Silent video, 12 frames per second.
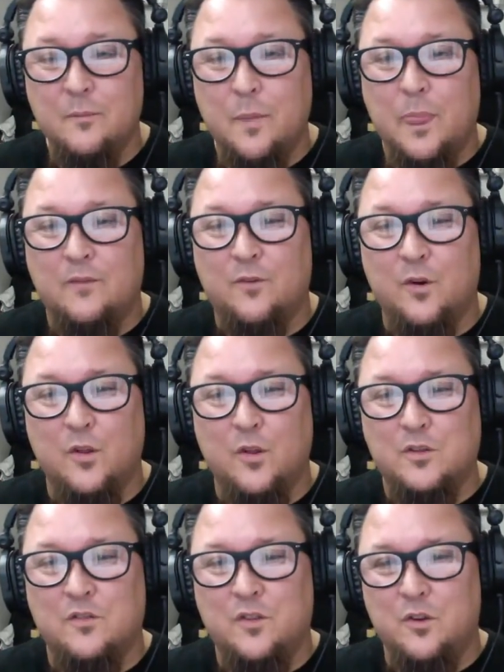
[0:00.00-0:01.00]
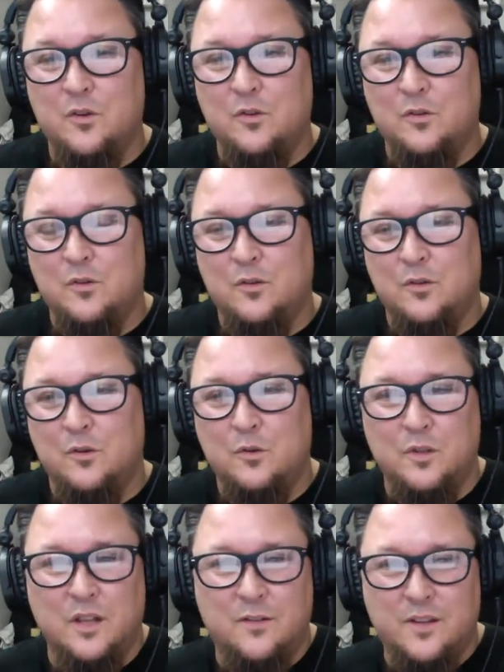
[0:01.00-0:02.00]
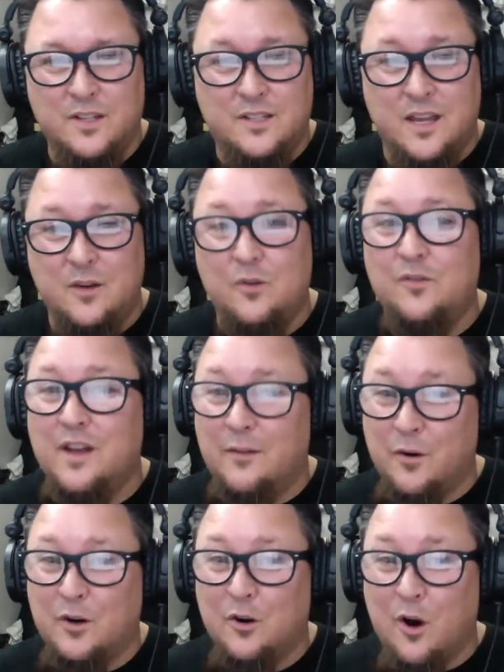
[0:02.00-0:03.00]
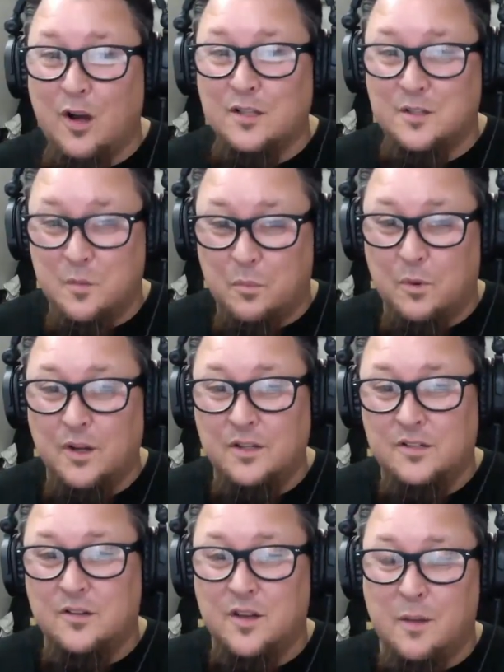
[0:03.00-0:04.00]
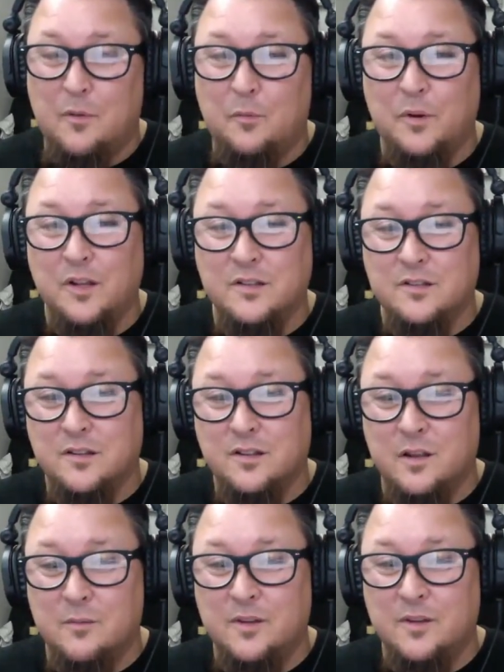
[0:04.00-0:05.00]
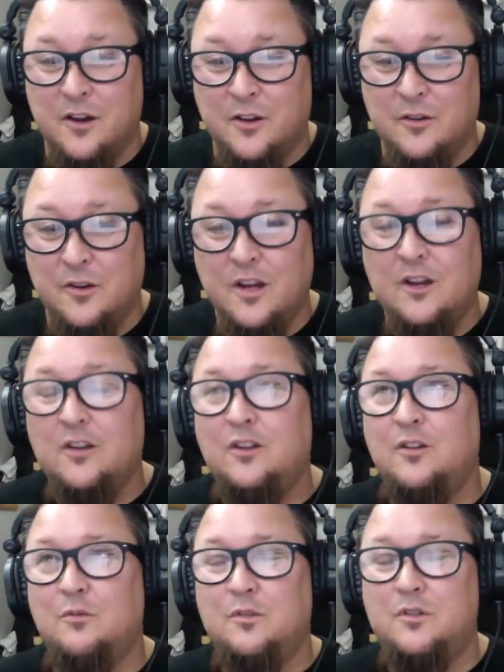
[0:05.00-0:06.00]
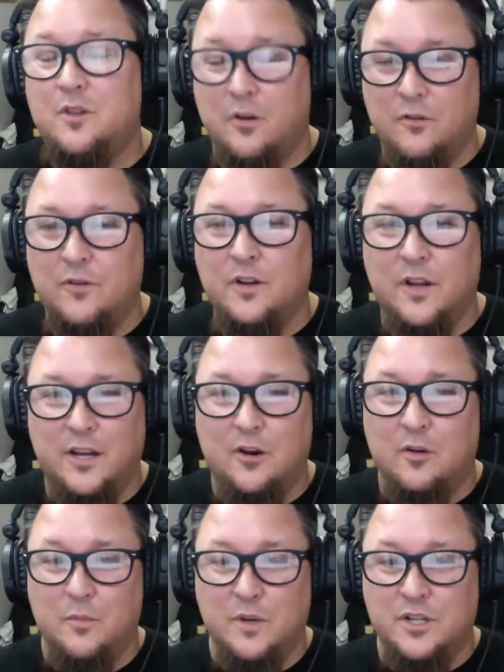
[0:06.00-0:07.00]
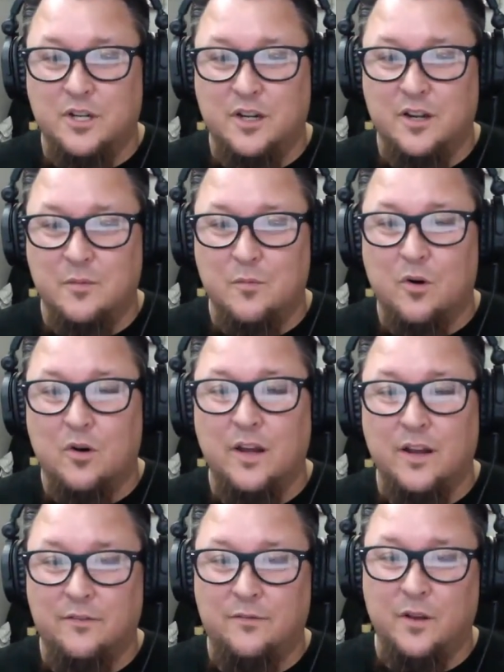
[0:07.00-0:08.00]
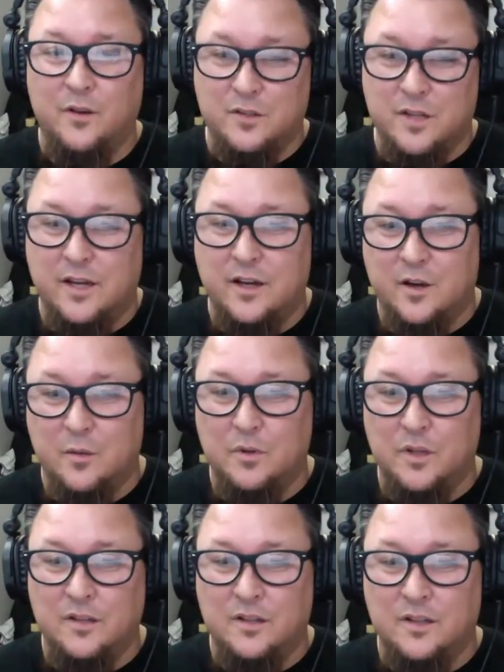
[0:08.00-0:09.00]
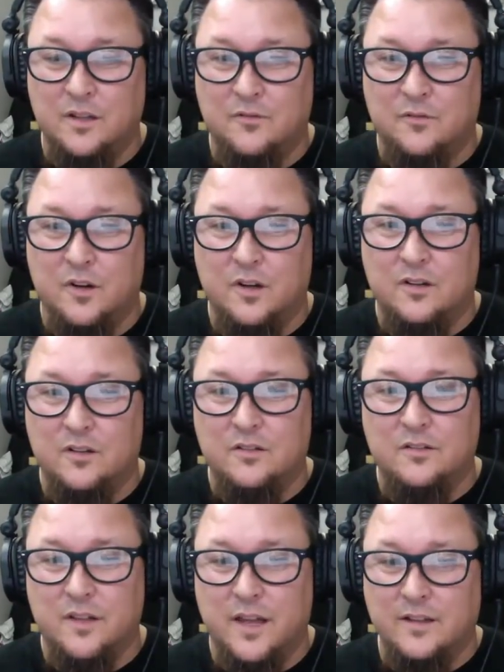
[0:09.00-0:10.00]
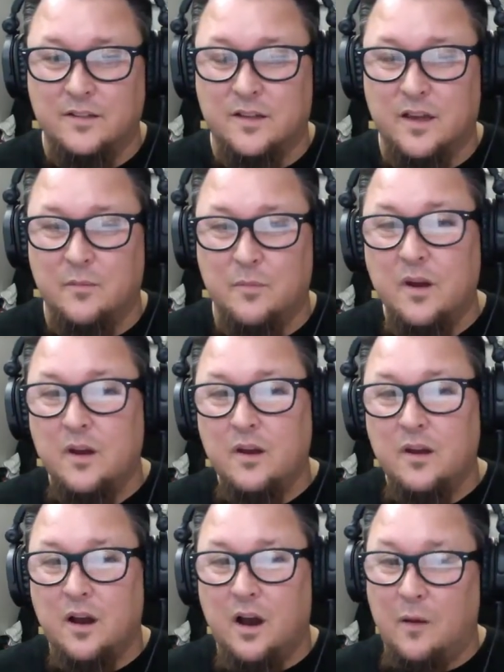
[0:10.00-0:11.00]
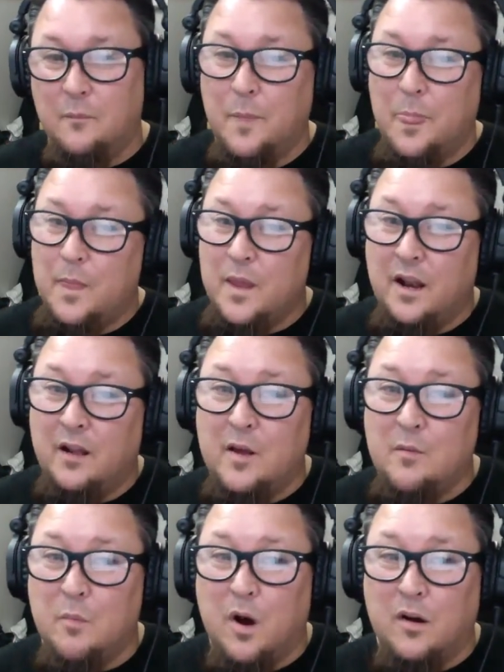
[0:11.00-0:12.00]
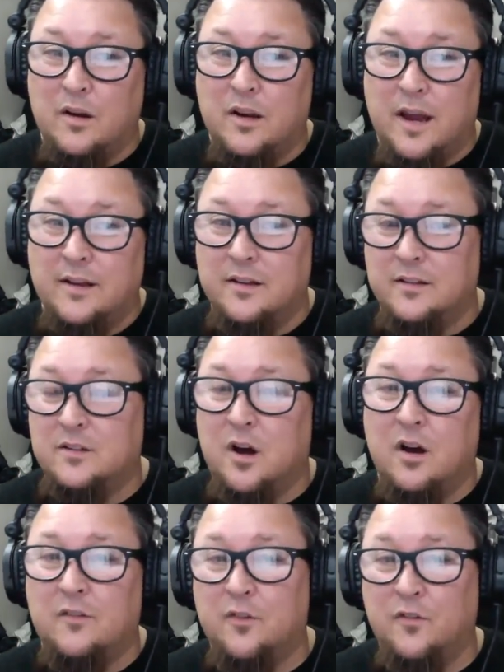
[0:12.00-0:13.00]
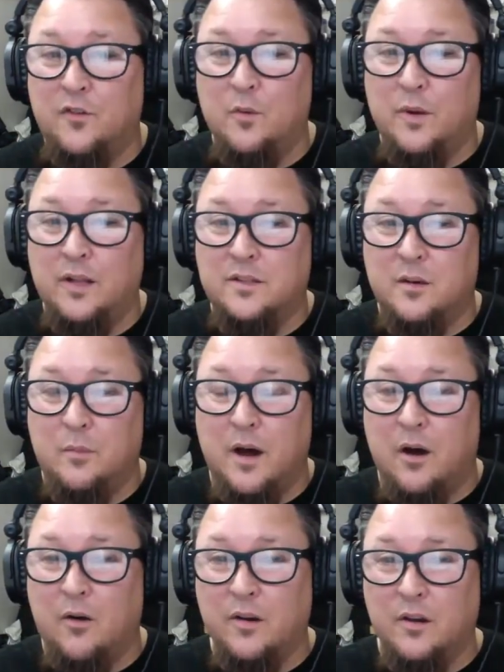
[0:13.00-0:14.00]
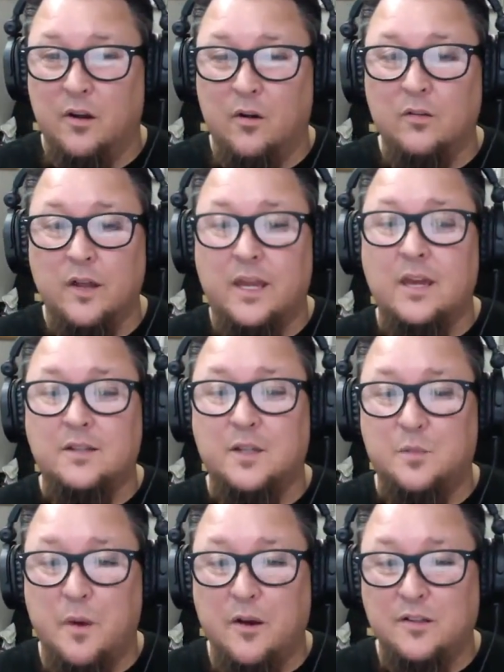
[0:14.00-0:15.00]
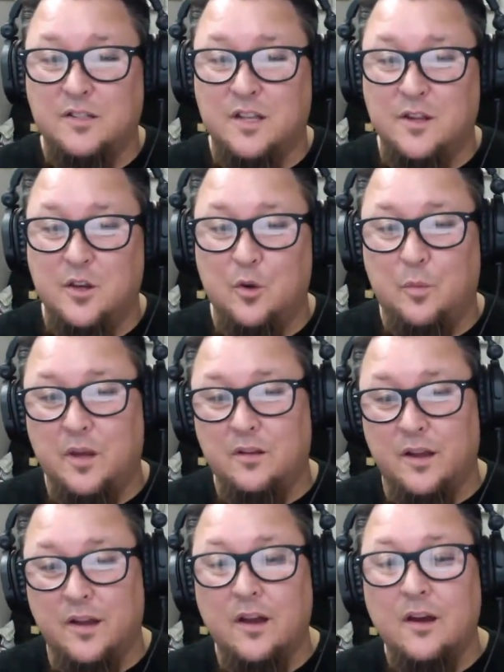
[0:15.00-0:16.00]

for those of you who live in the state who've never crossed the bridge to the Upper Peninsula, let me tell you, you don't feel like you're in Michigan anymore. It feels like a completely different landscape. And I'll let Mark kind of talk for a few minutes about, like his experiences in the UP, like